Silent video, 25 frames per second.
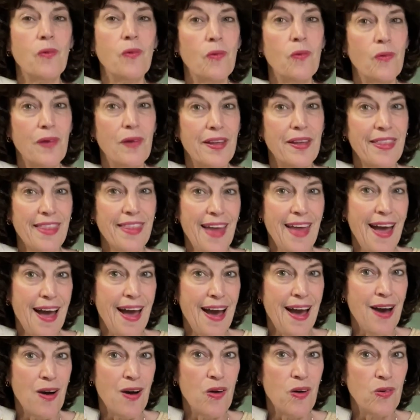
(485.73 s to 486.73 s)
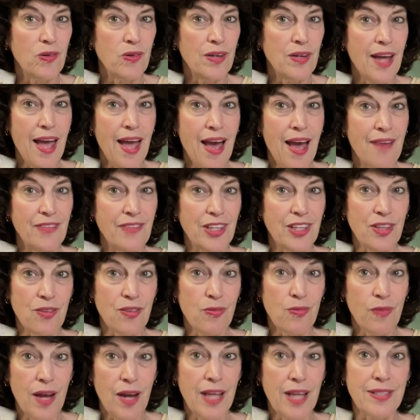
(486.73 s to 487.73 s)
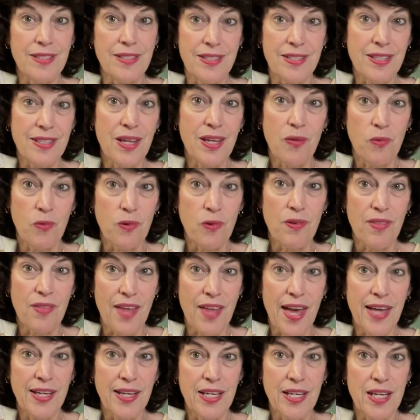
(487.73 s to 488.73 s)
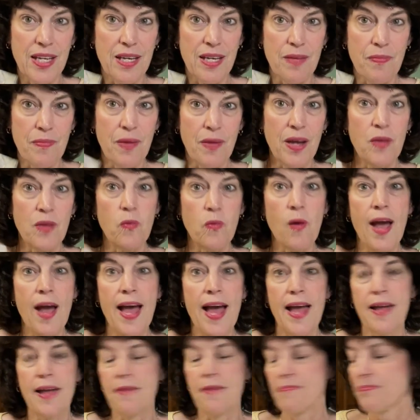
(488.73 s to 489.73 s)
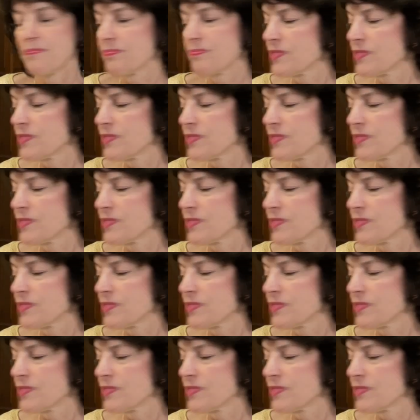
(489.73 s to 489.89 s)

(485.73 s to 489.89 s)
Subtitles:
without having threads that were then in my way.